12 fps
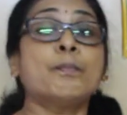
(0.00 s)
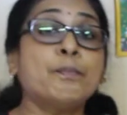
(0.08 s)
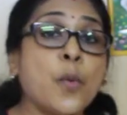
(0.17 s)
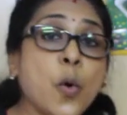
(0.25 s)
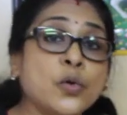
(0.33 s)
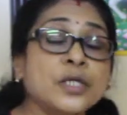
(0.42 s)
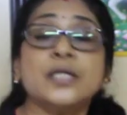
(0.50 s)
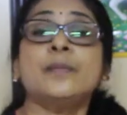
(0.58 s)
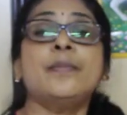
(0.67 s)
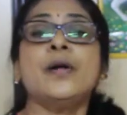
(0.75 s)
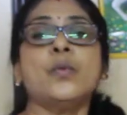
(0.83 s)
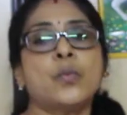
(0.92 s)

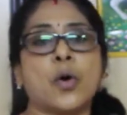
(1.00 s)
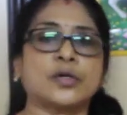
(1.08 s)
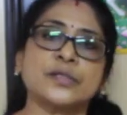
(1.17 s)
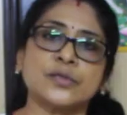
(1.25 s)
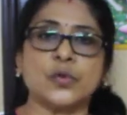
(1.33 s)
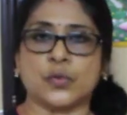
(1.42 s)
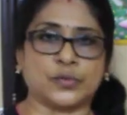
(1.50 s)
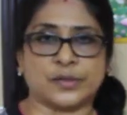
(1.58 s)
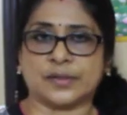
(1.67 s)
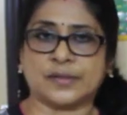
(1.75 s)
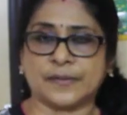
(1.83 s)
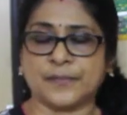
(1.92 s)
potable water
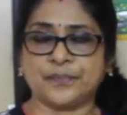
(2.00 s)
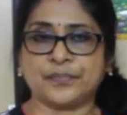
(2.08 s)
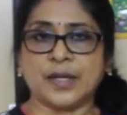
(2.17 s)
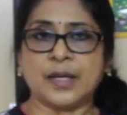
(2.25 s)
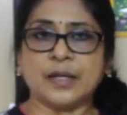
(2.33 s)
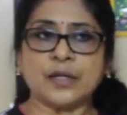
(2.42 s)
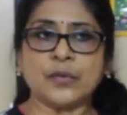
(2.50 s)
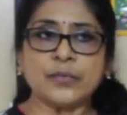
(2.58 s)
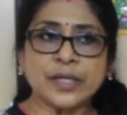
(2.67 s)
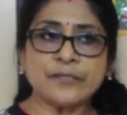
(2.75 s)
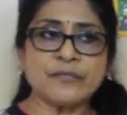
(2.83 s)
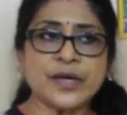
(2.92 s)
sources. Now
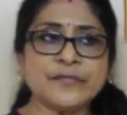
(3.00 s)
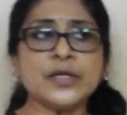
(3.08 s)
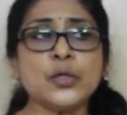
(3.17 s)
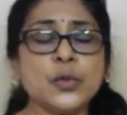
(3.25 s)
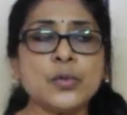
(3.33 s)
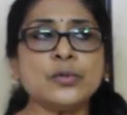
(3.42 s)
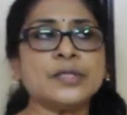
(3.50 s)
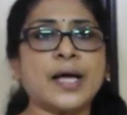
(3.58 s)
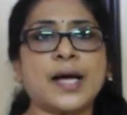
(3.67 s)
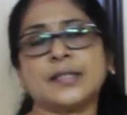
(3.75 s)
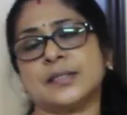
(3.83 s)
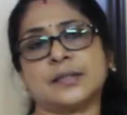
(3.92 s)
when we know
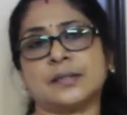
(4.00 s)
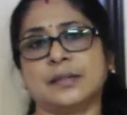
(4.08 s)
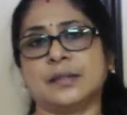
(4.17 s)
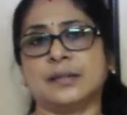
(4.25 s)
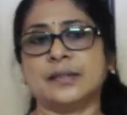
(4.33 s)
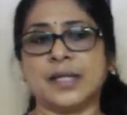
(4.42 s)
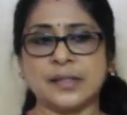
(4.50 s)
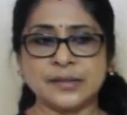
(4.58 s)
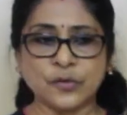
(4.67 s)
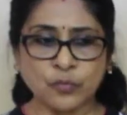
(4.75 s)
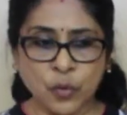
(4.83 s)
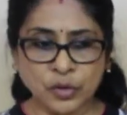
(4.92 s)
that there
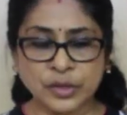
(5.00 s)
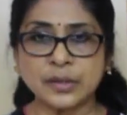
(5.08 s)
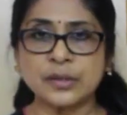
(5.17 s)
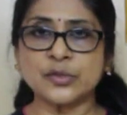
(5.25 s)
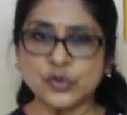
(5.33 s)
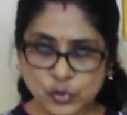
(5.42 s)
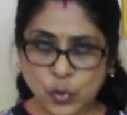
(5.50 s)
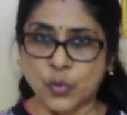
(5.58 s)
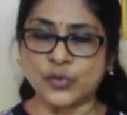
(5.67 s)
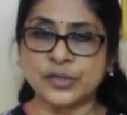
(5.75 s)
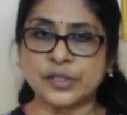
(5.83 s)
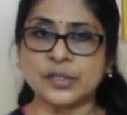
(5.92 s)
is a water
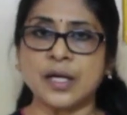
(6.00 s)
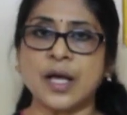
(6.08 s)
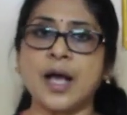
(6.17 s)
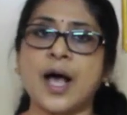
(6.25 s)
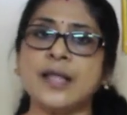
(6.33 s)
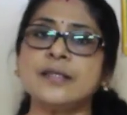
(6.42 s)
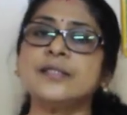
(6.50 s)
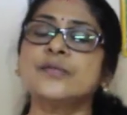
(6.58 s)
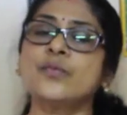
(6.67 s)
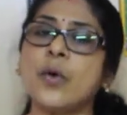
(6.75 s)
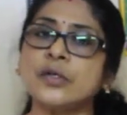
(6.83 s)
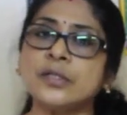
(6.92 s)
source and
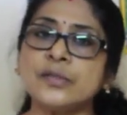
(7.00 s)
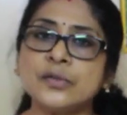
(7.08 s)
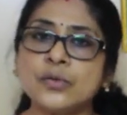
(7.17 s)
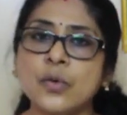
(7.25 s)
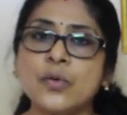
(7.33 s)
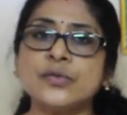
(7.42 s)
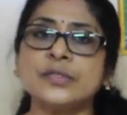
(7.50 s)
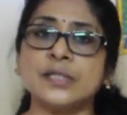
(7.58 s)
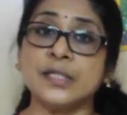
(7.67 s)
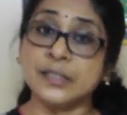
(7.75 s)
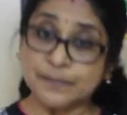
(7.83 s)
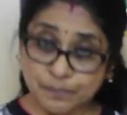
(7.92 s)
this water
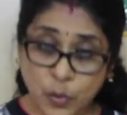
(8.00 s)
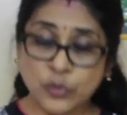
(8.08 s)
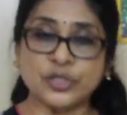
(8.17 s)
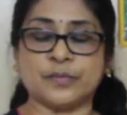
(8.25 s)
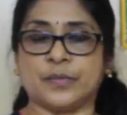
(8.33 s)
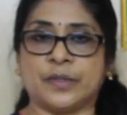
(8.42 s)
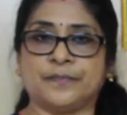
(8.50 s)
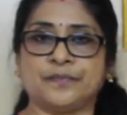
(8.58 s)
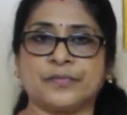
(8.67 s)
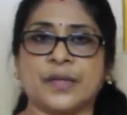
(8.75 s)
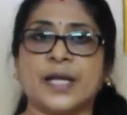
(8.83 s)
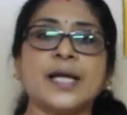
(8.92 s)
source is potable,
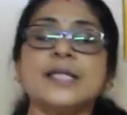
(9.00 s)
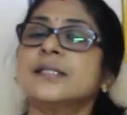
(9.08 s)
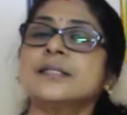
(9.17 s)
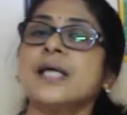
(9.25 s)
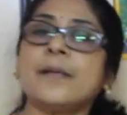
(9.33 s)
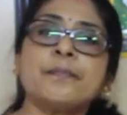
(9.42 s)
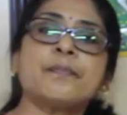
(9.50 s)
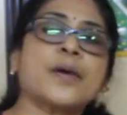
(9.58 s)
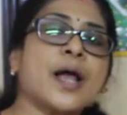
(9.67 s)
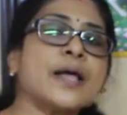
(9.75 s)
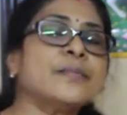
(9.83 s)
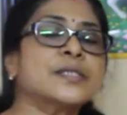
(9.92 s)
it is our
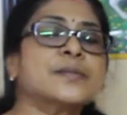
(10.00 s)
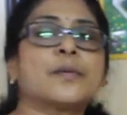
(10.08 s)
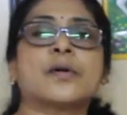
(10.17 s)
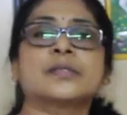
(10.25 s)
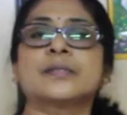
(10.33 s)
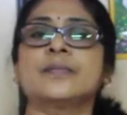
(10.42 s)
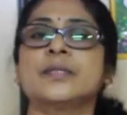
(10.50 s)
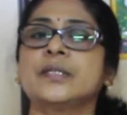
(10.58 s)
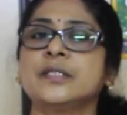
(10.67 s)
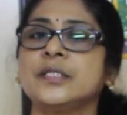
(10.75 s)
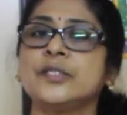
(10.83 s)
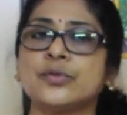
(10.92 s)
prime
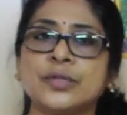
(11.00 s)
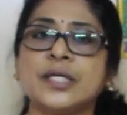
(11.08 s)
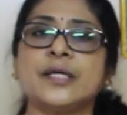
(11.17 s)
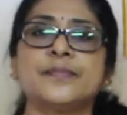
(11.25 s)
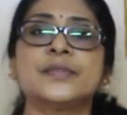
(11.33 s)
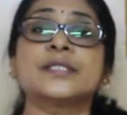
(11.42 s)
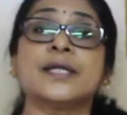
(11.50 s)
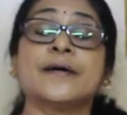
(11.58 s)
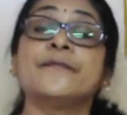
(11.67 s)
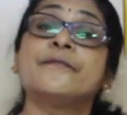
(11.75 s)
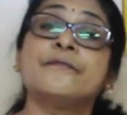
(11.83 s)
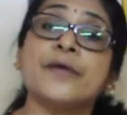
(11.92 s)
responsibility to keep it
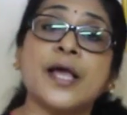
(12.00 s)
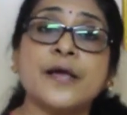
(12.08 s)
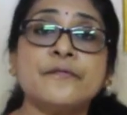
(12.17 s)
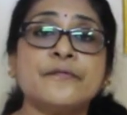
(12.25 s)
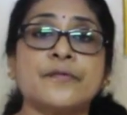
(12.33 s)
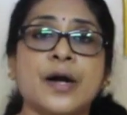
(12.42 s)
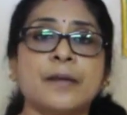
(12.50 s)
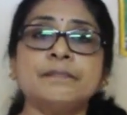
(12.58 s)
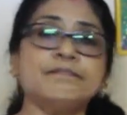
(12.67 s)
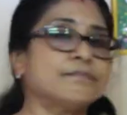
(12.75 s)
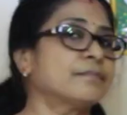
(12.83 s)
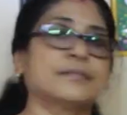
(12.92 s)
away
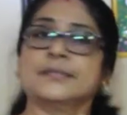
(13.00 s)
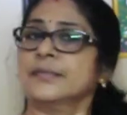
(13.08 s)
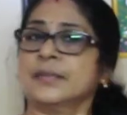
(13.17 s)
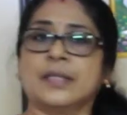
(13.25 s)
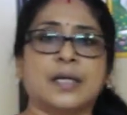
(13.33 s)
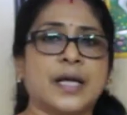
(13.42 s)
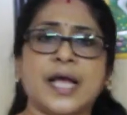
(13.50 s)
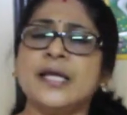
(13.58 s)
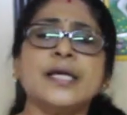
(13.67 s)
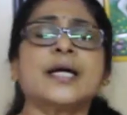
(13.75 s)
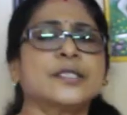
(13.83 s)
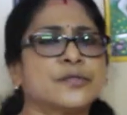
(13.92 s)
from
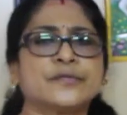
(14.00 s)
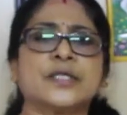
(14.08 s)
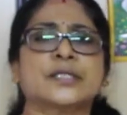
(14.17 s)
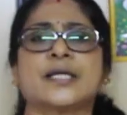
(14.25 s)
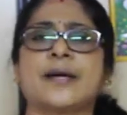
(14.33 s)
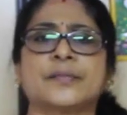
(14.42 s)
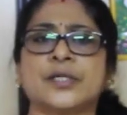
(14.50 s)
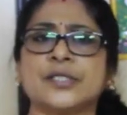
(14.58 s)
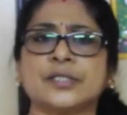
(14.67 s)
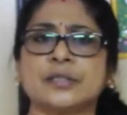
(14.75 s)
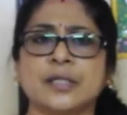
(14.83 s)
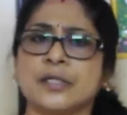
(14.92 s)
any kind of
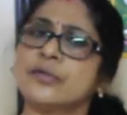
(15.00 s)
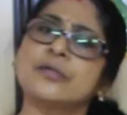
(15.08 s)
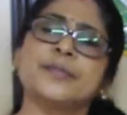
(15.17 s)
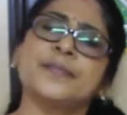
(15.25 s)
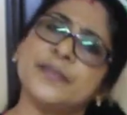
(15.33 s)
contamination. It could be